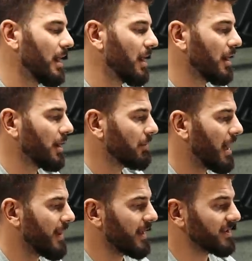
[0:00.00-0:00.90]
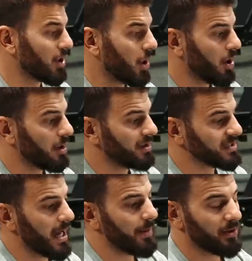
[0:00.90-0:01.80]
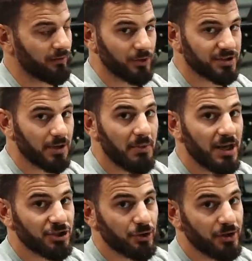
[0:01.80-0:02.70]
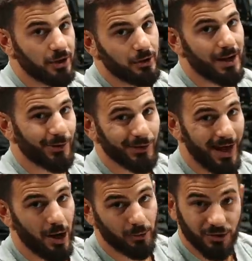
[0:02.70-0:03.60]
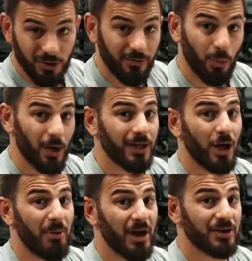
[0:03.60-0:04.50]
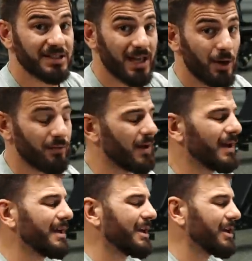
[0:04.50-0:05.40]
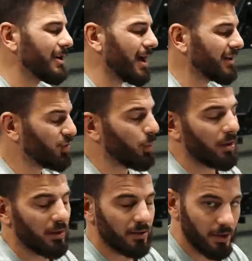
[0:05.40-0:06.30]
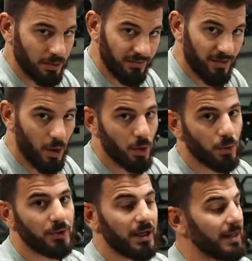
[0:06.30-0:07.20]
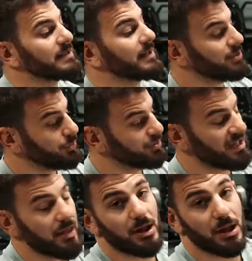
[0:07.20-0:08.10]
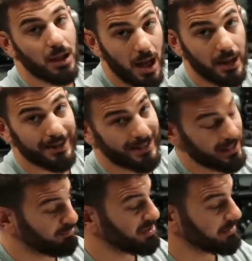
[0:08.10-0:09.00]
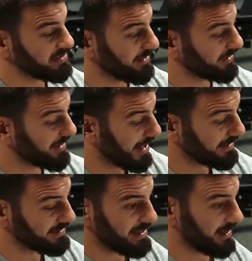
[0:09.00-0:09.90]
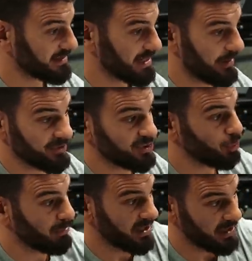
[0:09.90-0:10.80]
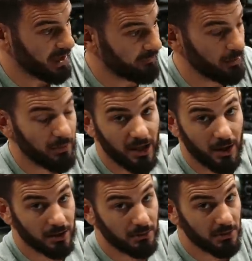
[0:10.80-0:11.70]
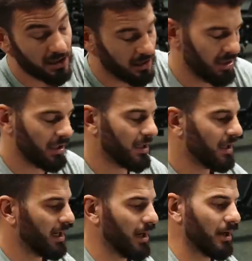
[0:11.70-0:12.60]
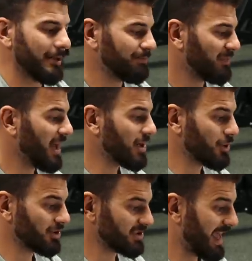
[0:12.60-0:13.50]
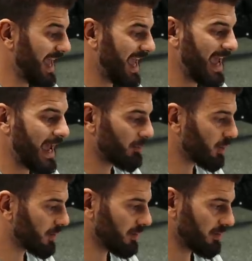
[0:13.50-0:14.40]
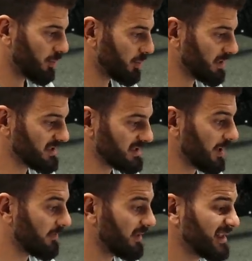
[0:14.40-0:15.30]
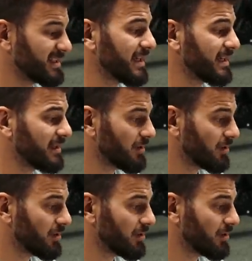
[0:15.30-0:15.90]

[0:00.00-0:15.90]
And then it's all on time intervals to make sure that you're held accountable. So if you're working out by yourself, you're not twiddling on your phone. It's like you set the clock. It beeps every 90 seconds, every 2 minute, every minute on the minute. And you can just hammer through the stuff. It's a